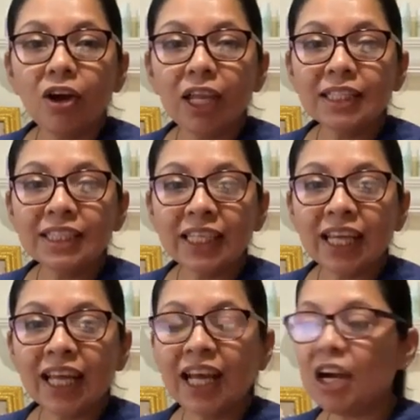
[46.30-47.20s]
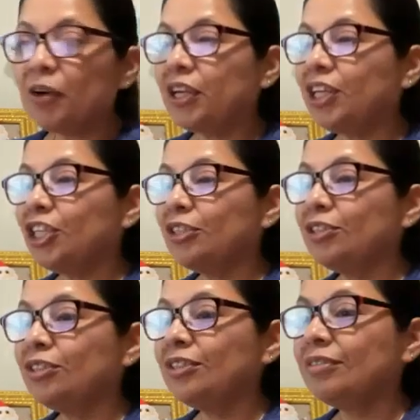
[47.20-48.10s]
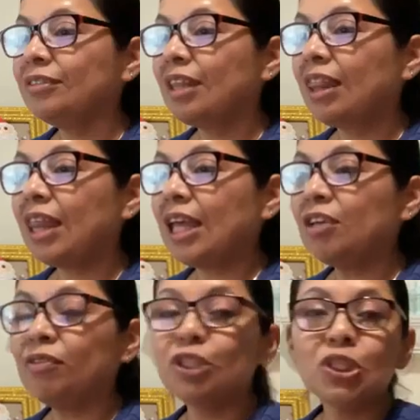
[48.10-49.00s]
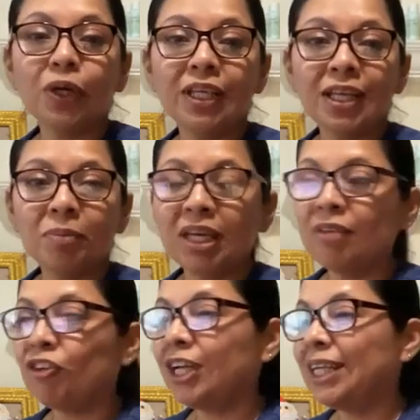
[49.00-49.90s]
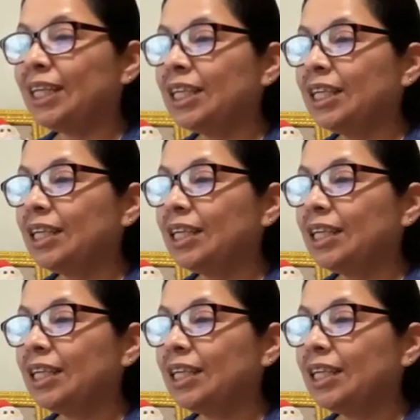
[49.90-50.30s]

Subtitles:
Hola Tina, how are you? Thank you for joining me, friend.